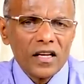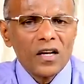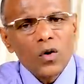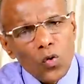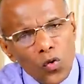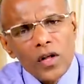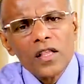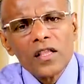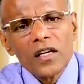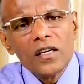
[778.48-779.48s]

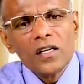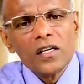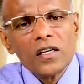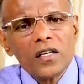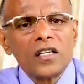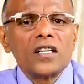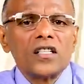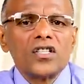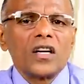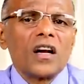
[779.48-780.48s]
including the
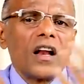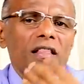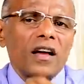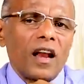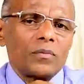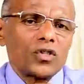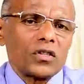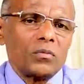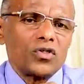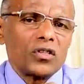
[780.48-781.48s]
Attorney General and the Corruption
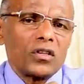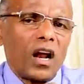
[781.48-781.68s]
Commission.